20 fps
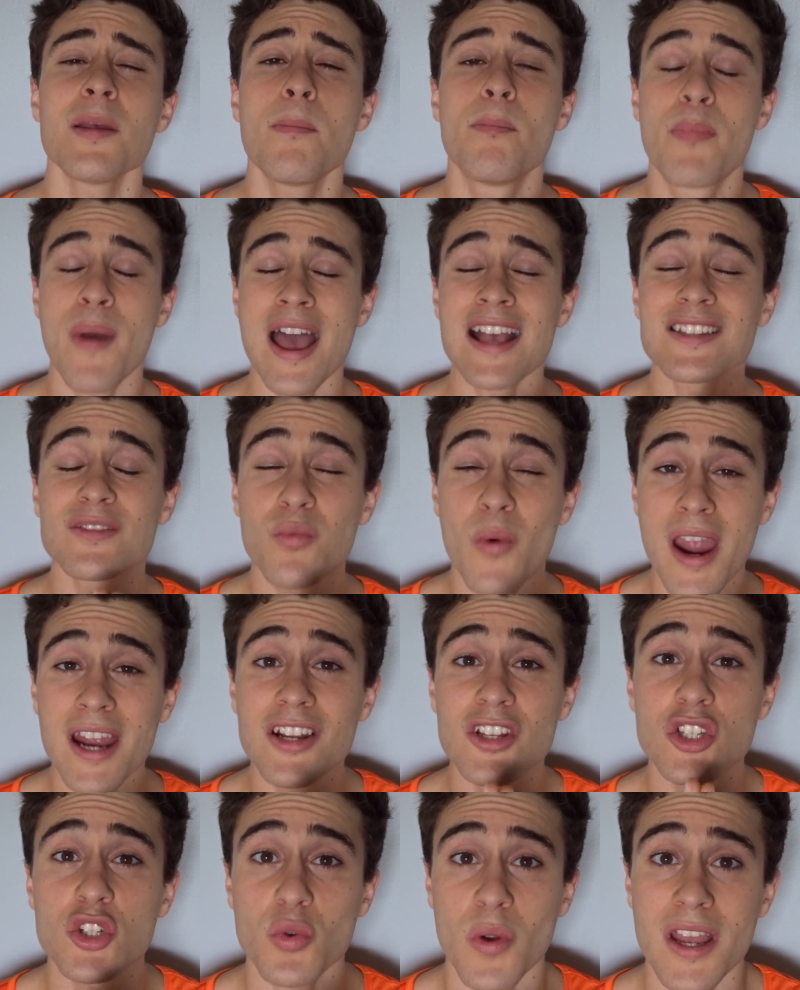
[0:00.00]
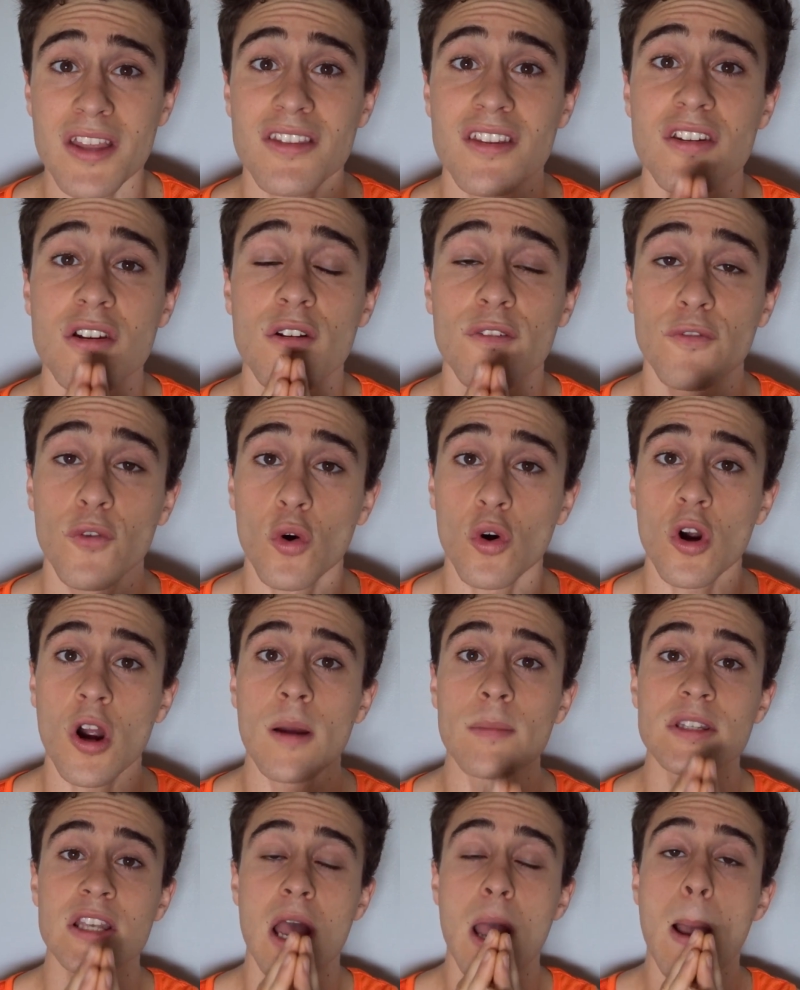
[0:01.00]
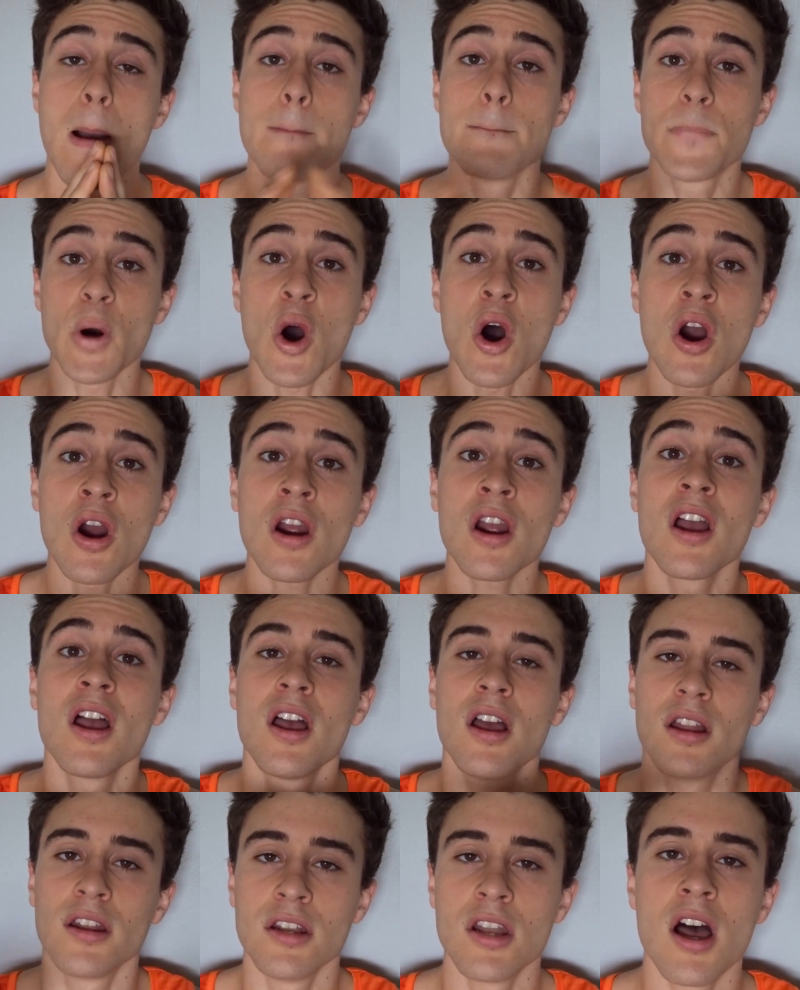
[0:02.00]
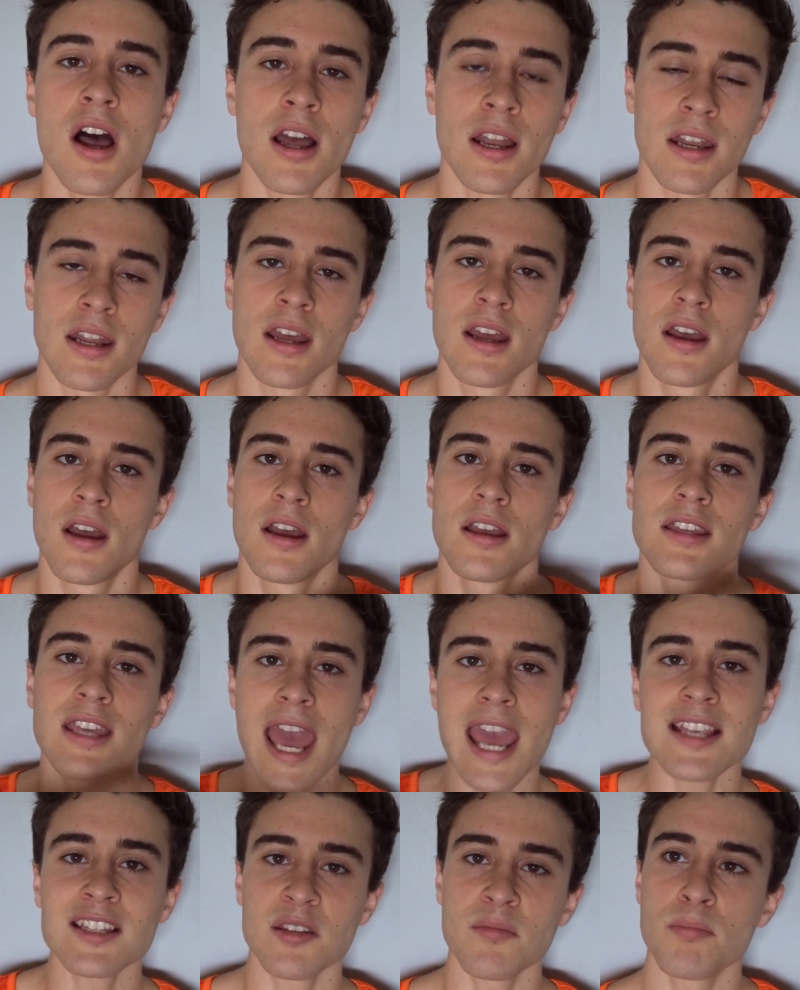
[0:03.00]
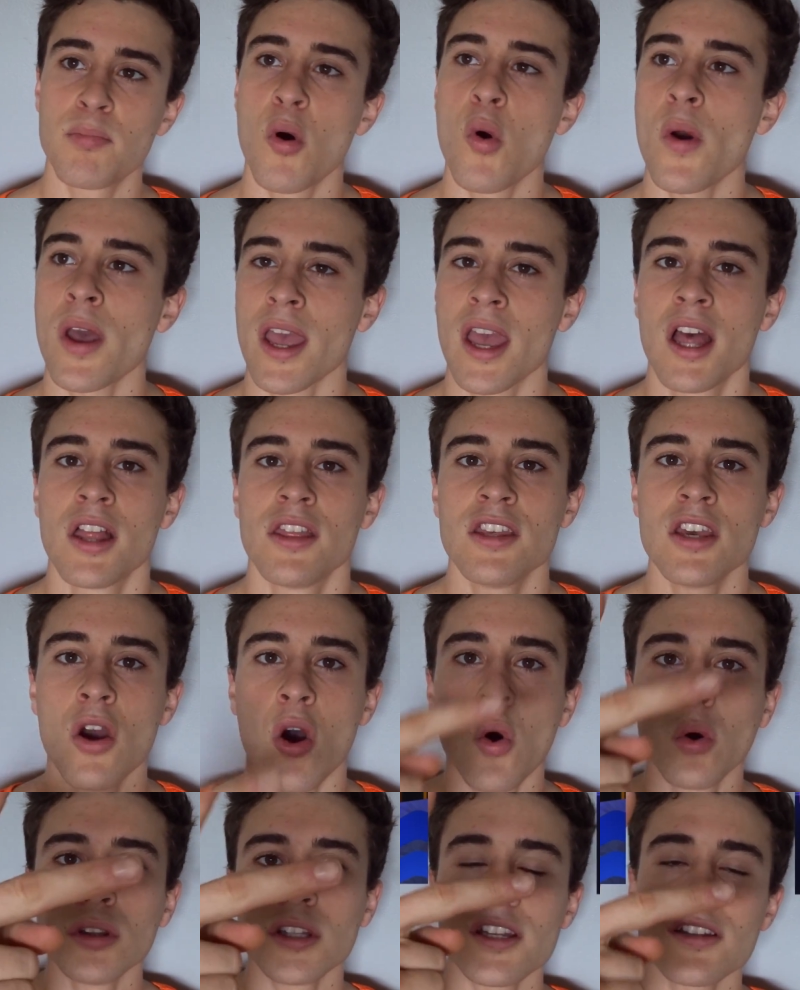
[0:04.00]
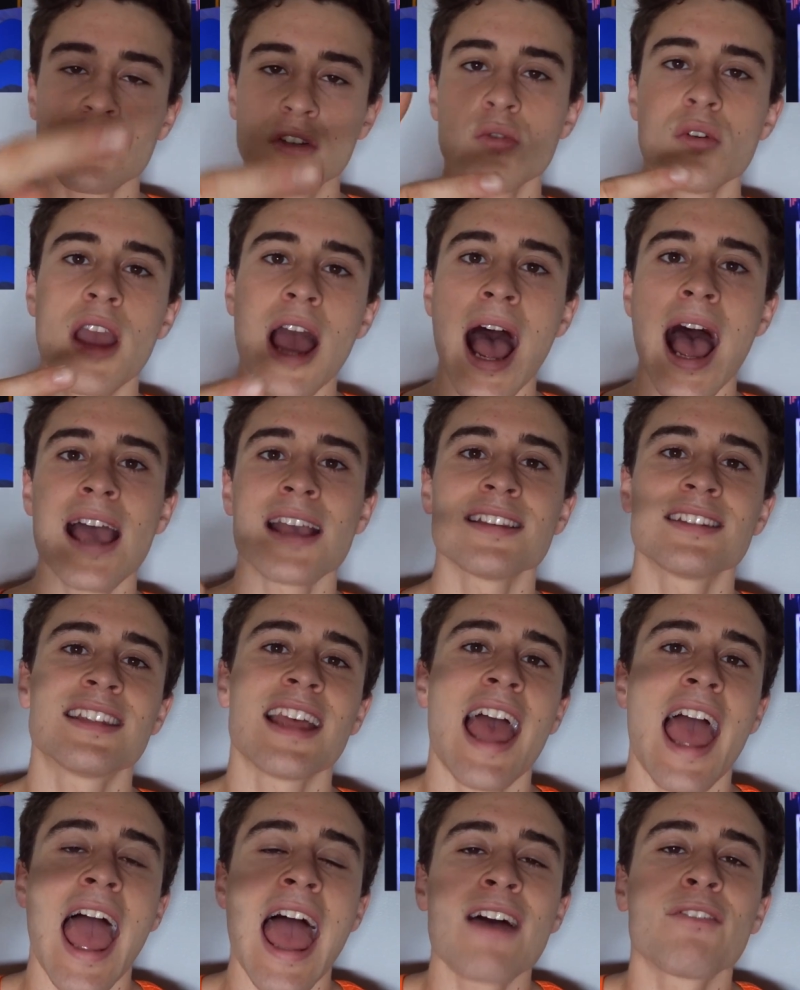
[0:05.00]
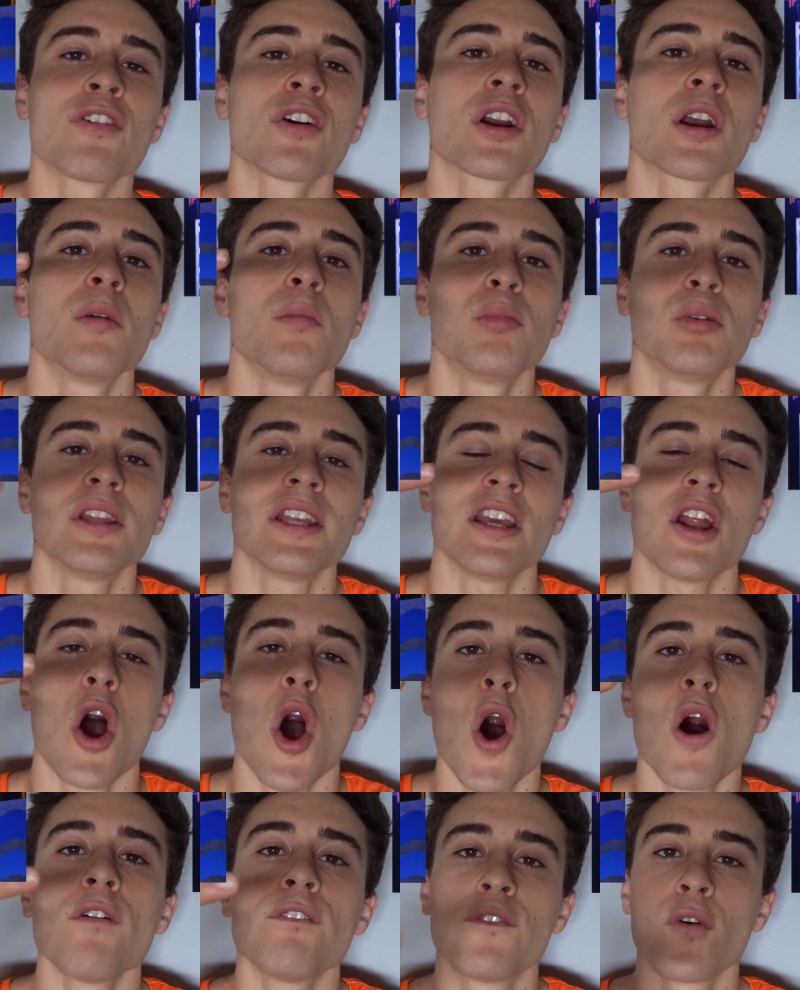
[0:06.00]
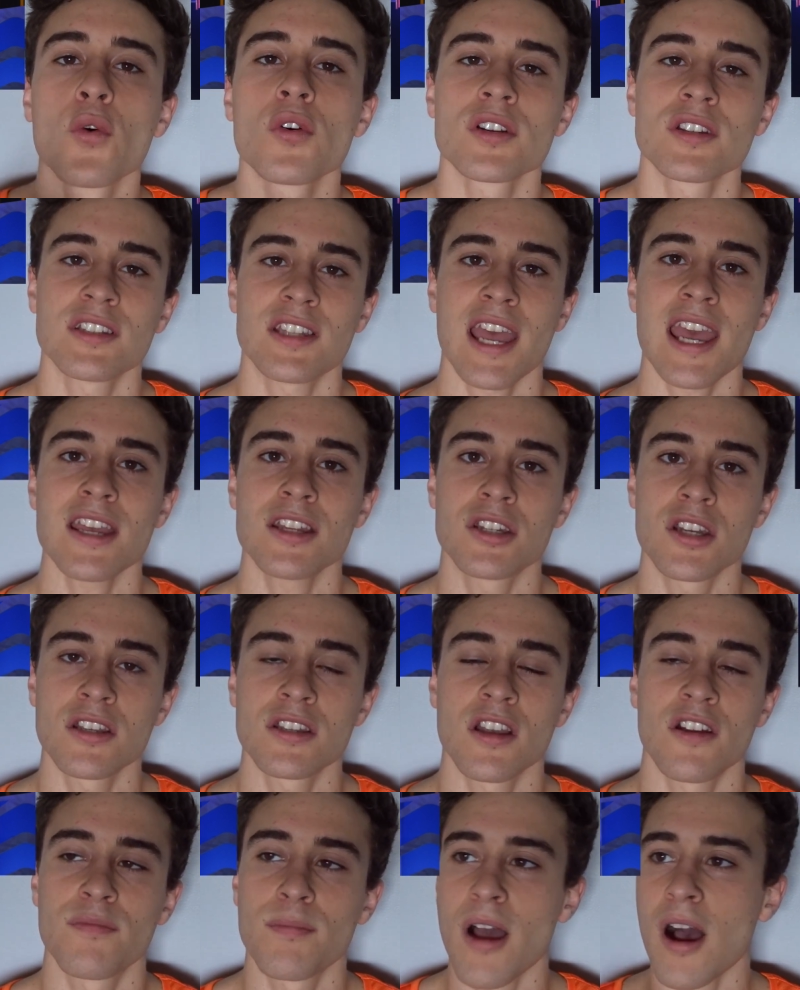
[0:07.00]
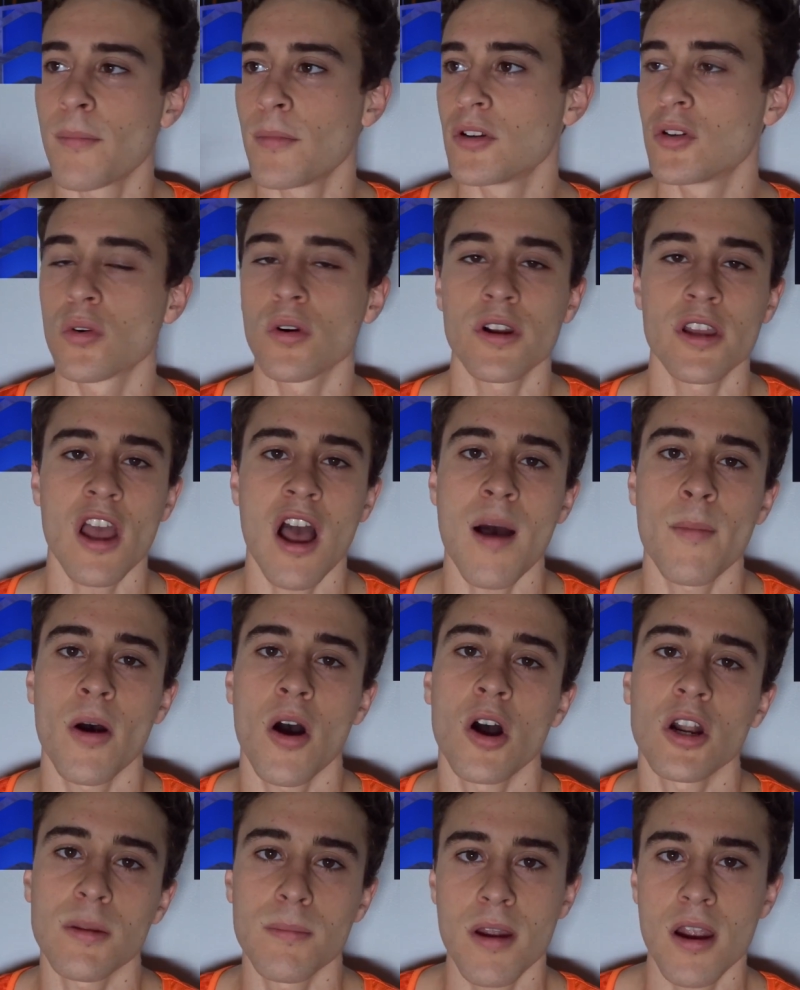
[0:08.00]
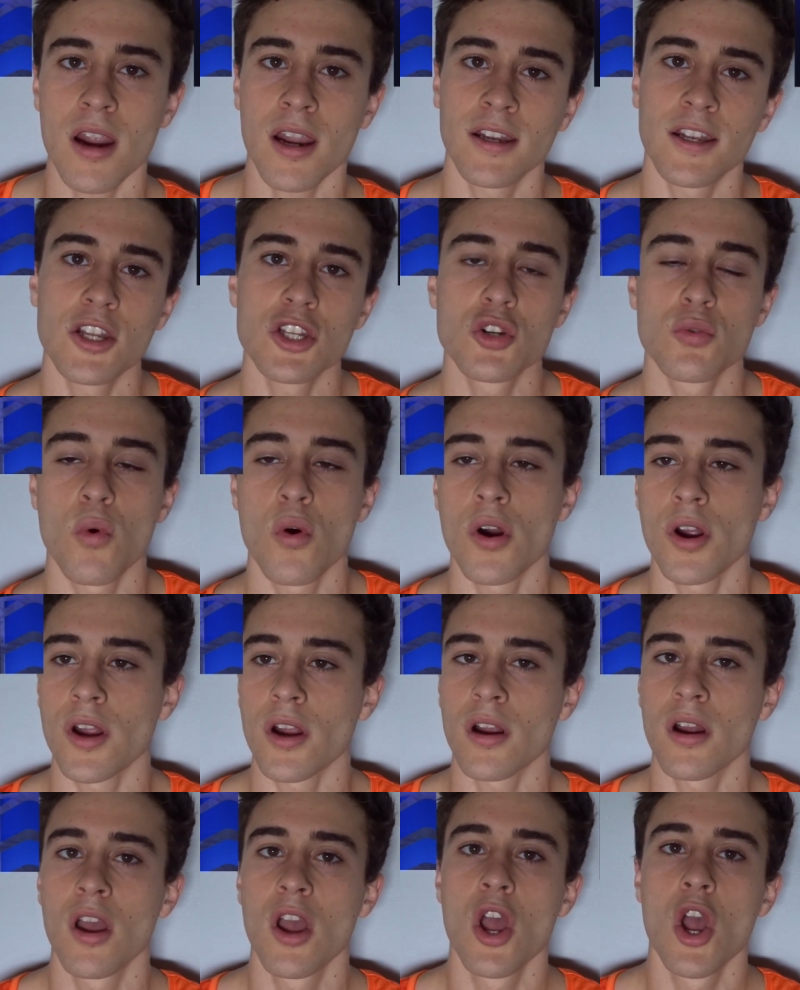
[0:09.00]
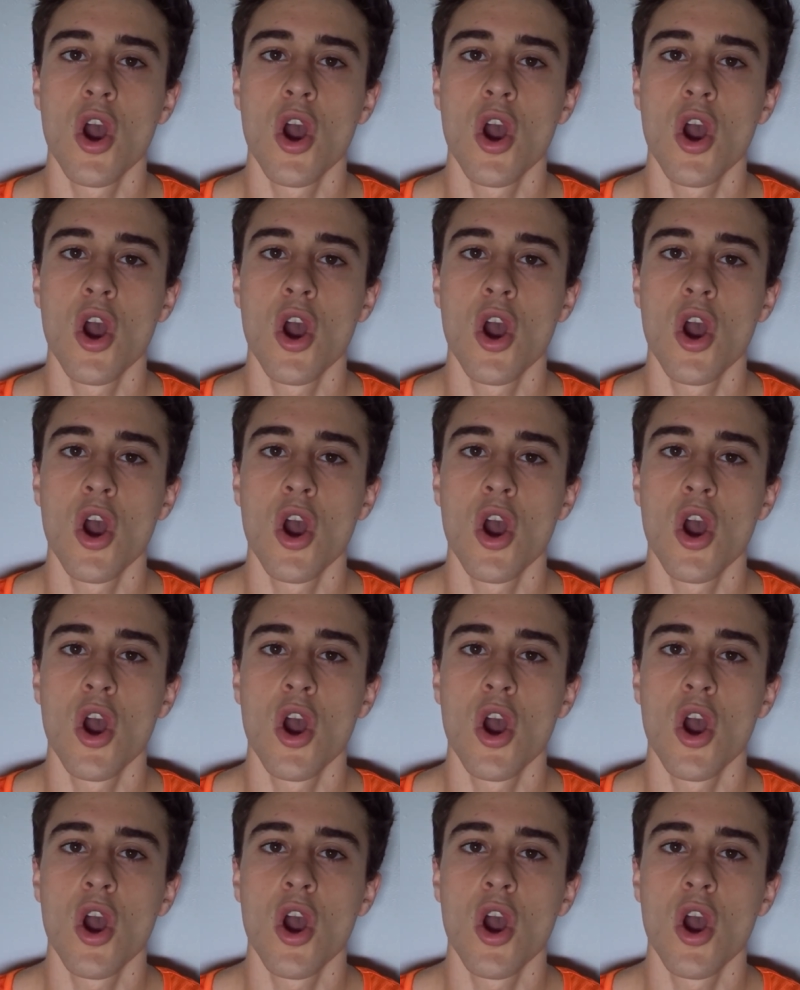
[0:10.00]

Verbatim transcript: the best way to strengthen your forearms, bar none. Case in point, the only two guys to ever complete all 4 stages of Mount Midoriyama on American Ninja Warrior,